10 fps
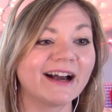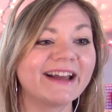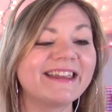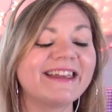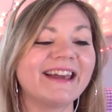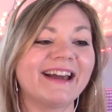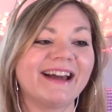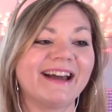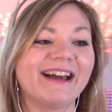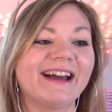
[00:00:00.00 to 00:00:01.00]

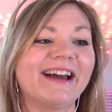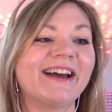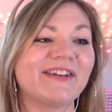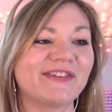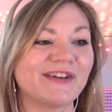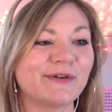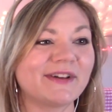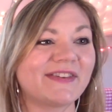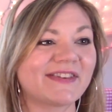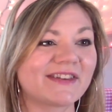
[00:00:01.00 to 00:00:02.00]
Yeah, so
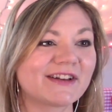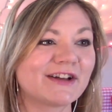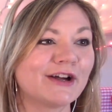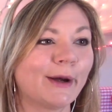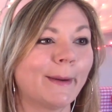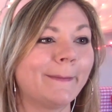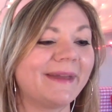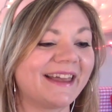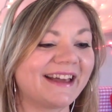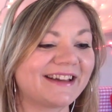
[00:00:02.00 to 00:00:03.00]
it's
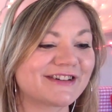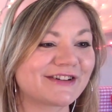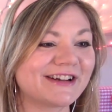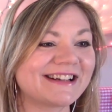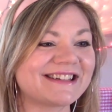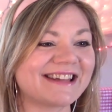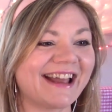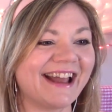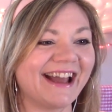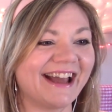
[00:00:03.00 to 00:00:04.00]
meandering
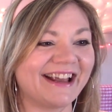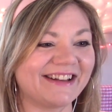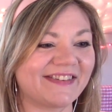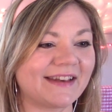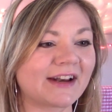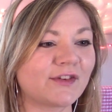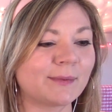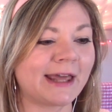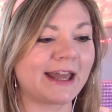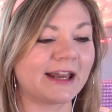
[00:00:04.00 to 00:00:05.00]
dance.
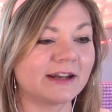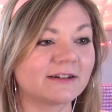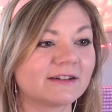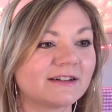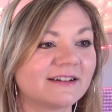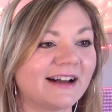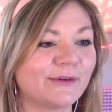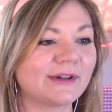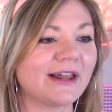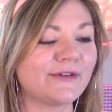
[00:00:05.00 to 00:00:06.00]
Explain. I
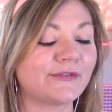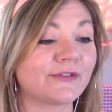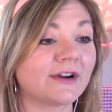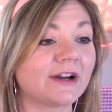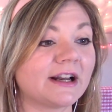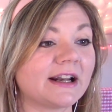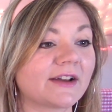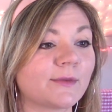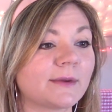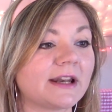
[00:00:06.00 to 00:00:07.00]
would love for an
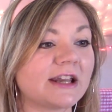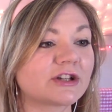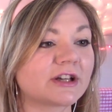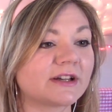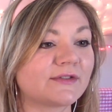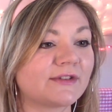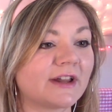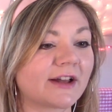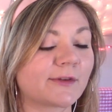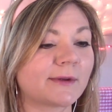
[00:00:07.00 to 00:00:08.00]
explanation,
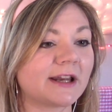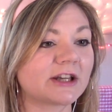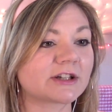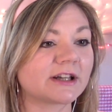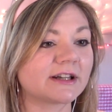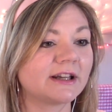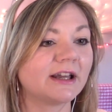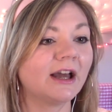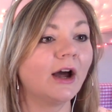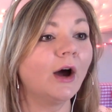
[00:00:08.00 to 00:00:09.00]
full explanation.
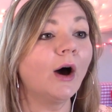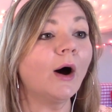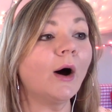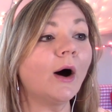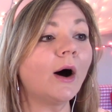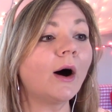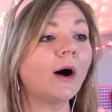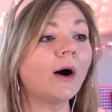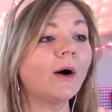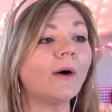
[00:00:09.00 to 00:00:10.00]

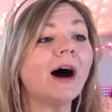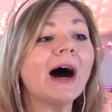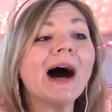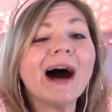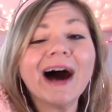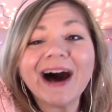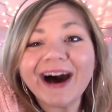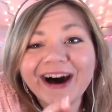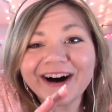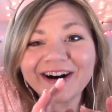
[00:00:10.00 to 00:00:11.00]

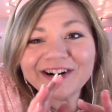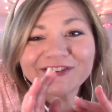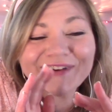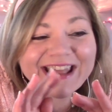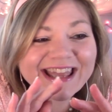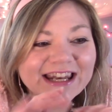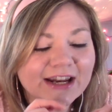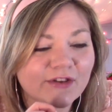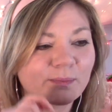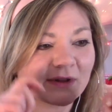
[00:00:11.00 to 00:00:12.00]
Oh, we can
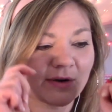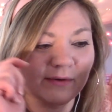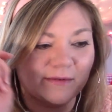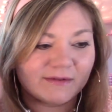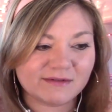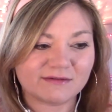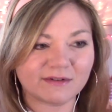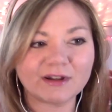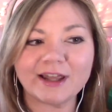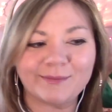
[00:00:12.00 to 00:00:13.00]
explode
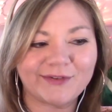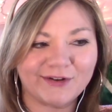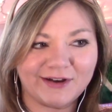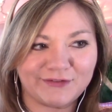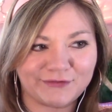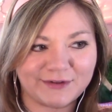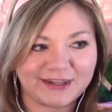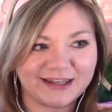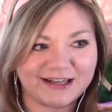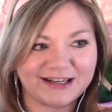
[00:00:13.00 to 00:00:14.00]
limbs off with it.